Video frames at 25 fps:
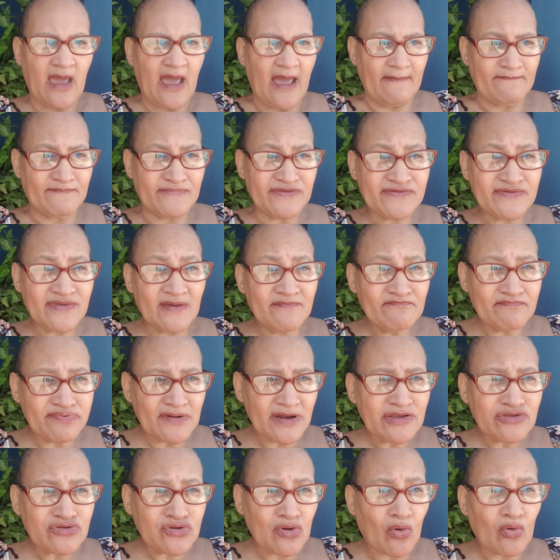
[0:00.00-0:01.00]
I'm
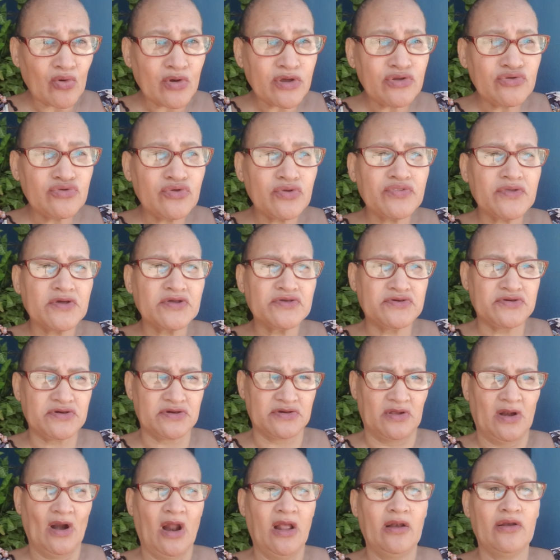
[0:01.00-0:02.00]
simply talking to the
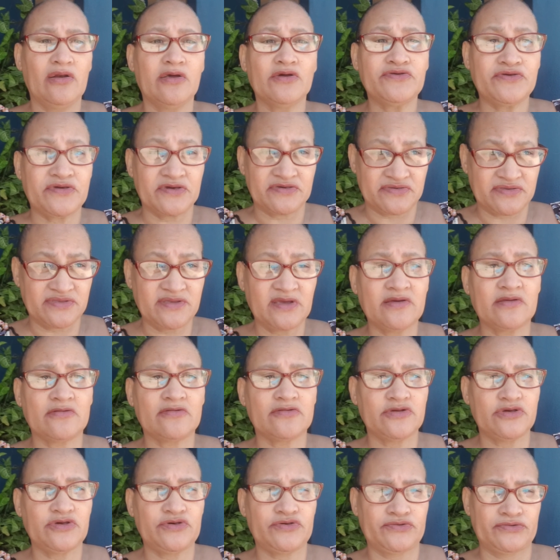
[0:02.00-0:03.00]

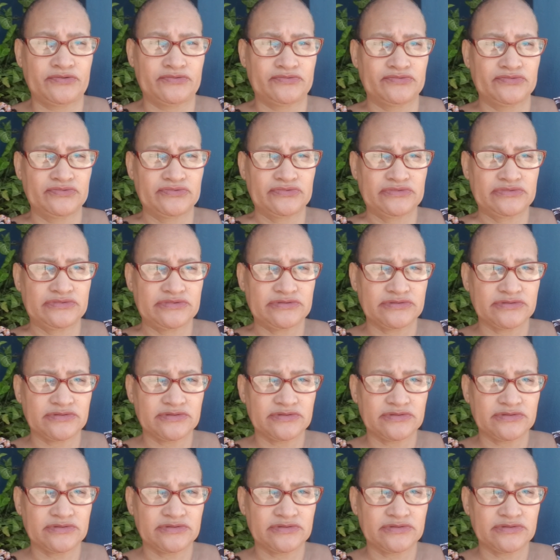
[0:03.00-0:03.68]
logistical issues.